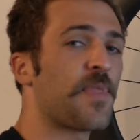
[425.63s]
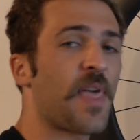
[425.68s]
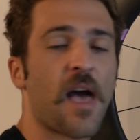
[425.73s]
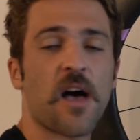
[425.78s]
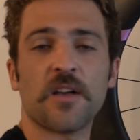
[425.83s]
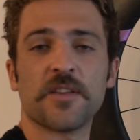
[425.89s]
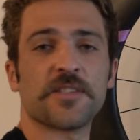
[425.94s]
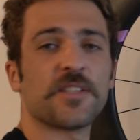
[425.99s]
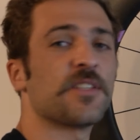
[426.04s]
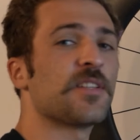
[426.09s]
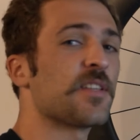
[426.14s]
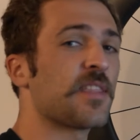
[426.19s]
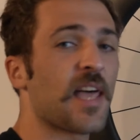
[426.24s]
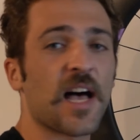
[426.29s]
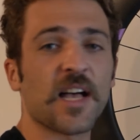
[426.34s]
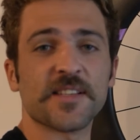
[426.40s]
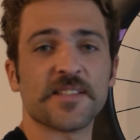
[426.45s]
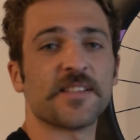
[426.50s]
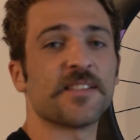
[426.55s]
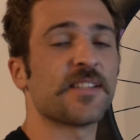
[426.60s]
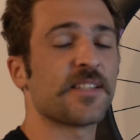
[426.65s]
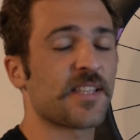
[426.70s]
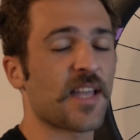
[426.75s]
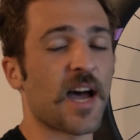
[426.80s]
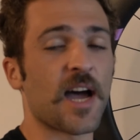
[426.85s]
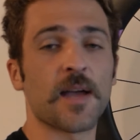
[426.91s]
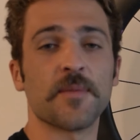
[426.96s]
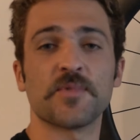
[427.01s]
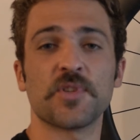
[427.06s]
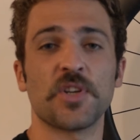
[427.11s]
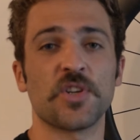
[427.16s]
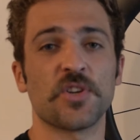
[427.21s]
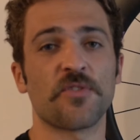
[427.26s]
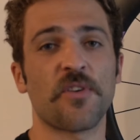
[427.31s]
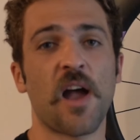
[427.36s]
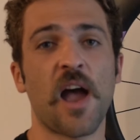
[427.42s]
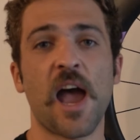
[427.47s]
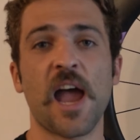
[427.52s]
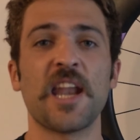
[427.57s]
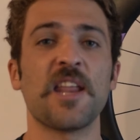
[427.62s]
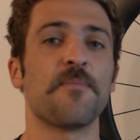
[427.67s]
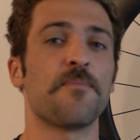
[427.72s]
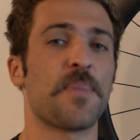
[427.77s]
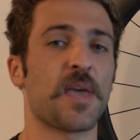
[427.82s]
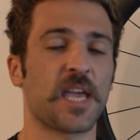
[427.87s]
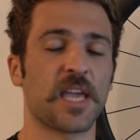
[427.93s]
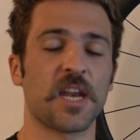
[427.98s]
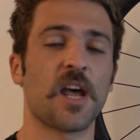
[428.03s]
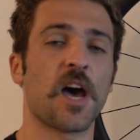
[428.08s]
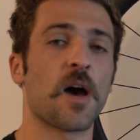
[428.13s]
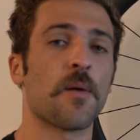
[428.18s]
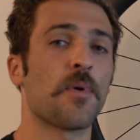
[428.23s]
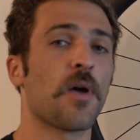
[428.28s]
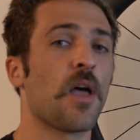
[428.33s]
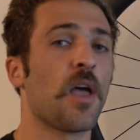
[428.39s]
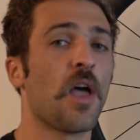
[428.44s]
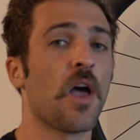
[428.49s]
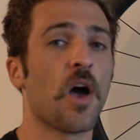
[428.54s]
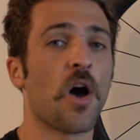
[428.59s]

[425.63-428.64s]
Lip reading: thousands of times on your ride and picking up